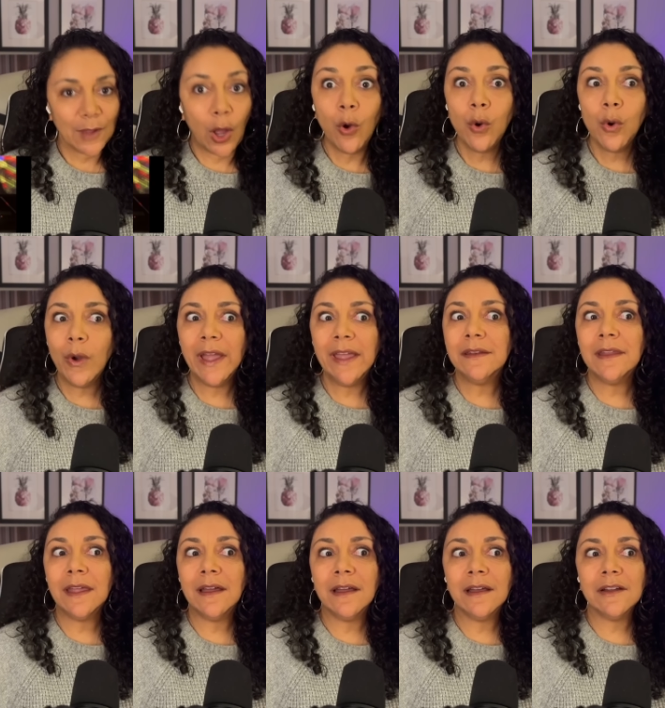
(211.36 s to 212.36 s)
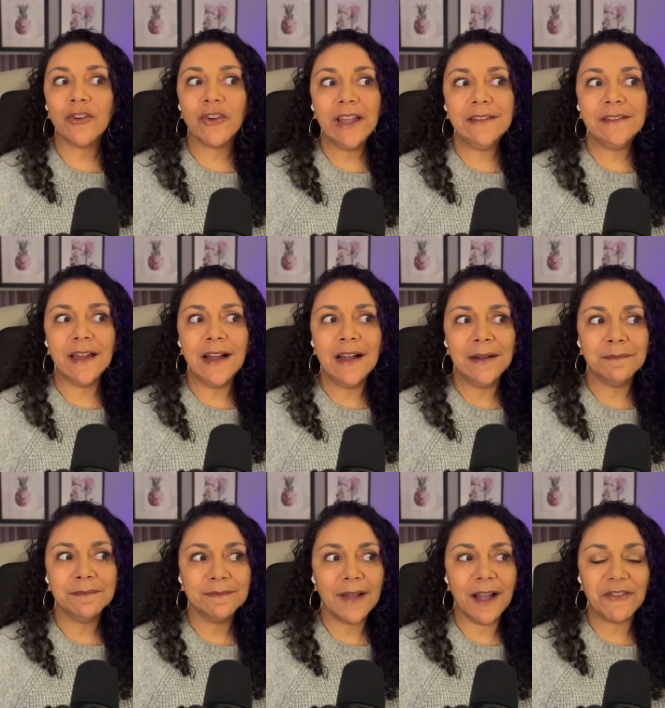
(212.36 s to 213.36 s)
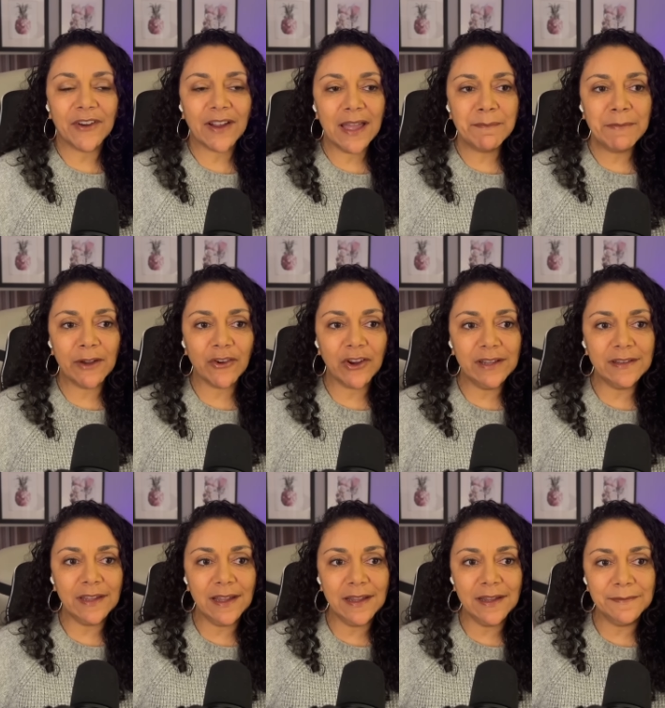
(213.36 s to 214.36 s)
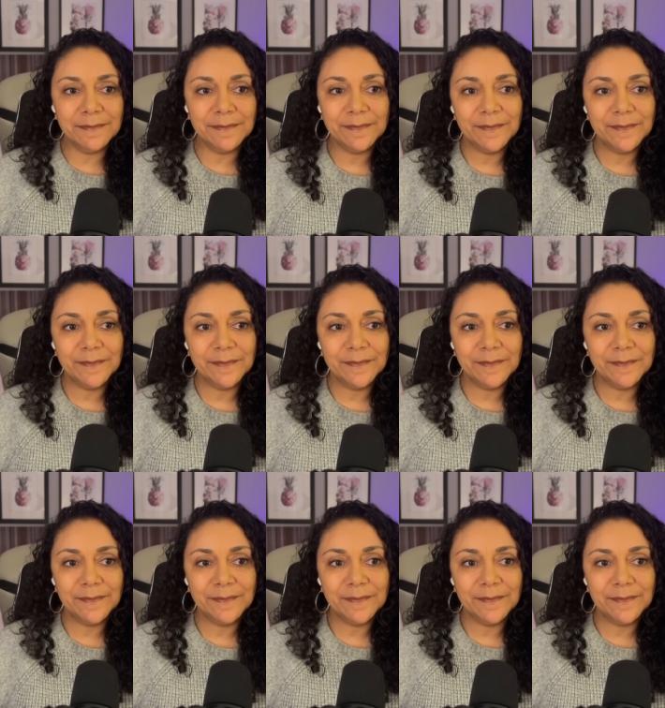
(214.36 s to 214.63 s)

And Grand Dame. I forgot about Grand Dame.